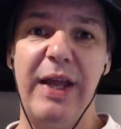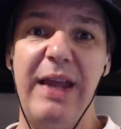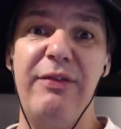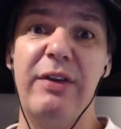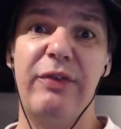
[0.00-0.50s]

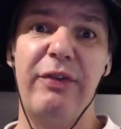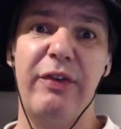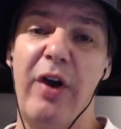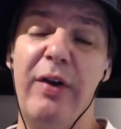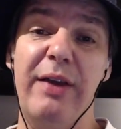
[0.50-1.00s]
even
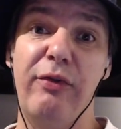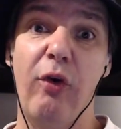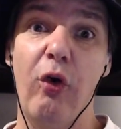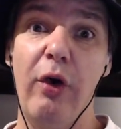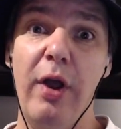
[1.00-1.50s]
if only
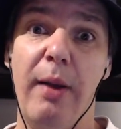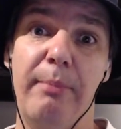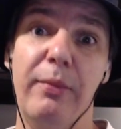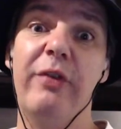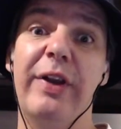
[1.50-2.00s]
for
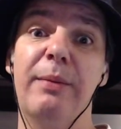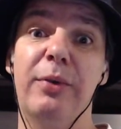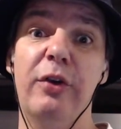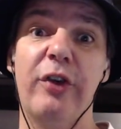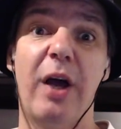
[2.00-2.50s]
moving the
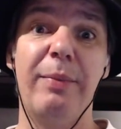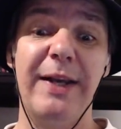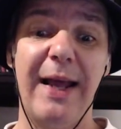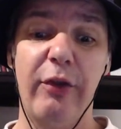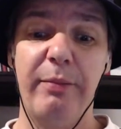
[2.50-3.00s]
Blues up
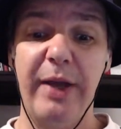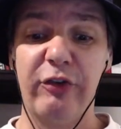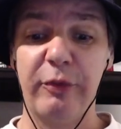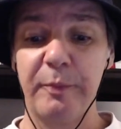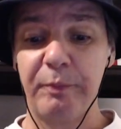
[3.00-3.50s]
and down the pitch.